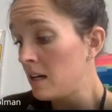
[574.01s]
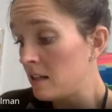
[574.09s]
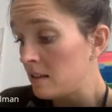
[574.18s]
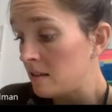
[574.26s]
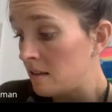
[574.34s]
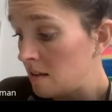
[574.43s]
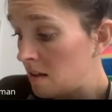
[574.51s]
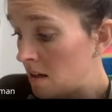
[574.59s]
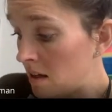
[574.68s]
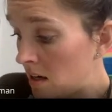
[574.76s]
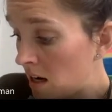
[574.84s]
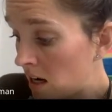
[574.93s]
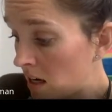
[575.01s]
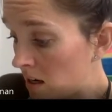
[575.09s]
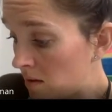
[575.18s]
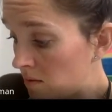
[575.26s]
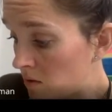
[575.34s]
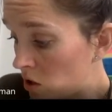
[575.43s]
is
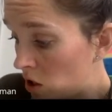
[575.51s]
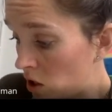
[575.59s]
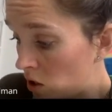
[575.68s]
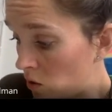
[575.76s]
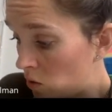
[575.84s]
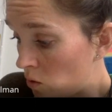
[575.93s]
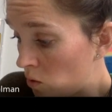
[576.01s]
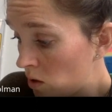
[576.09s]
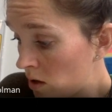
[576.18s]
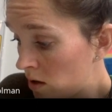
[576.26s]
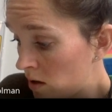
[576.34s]
negative 2